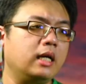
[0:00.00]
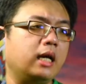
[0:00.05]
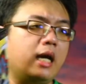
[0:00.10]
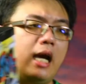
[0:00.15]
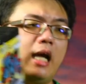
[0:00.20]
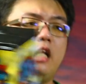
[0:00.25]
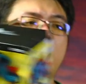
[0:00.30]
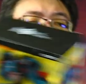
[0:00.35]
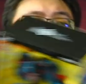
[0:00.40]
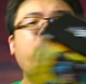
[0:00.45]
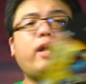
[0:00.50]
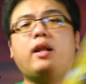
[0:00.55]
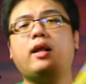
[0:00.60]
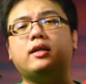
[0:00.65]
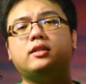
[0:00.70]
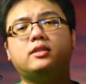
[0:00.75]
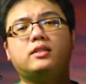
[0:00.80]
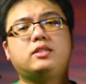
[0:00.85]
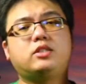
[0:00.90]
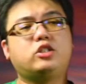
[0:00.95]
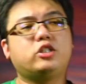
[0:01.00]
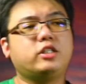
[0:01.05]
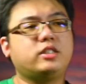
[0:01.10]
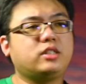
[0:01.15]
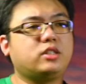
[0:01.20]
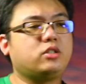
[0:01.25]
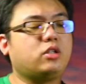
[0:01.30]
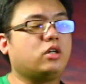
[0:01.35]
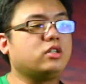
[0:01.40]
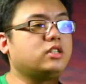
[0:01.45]
Anyway, let's
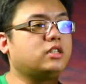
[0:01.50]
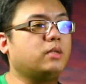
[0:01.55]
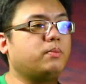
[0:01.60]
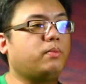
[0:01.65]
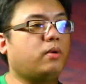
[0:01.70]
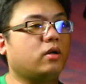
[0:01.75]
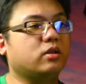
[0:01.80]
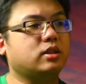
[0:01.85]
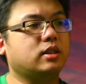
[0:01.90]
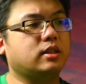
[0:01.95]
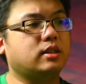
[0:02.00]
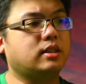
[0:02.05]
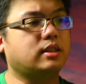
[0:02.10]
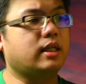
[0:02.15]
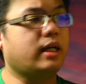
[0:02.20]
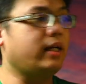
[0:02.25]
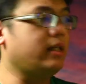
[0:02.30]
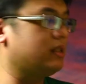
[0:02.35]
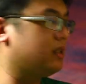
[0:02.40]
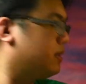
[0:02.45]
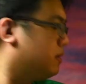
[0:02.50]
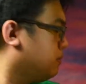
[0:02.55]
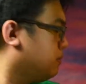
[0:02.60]
just toss the box aside.